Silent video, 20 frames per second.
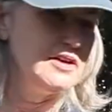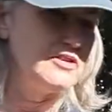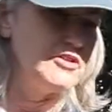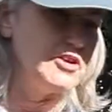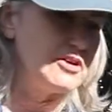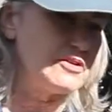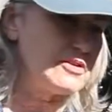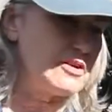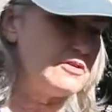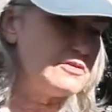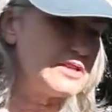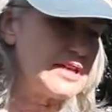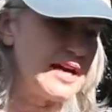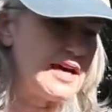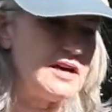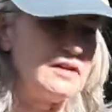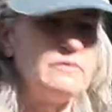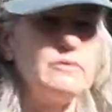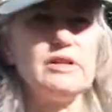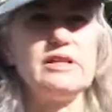They'll go
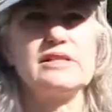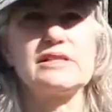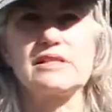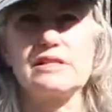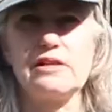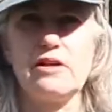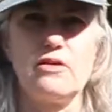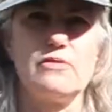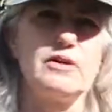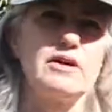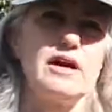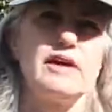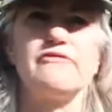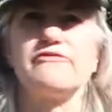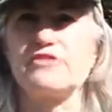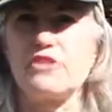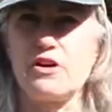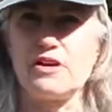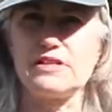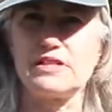down. When it's lower, I
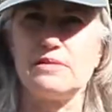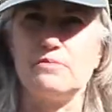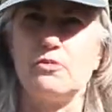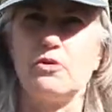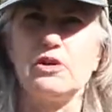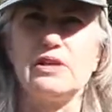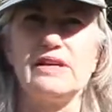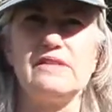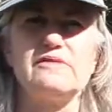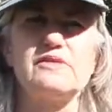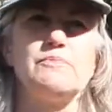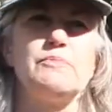toss in more leaves,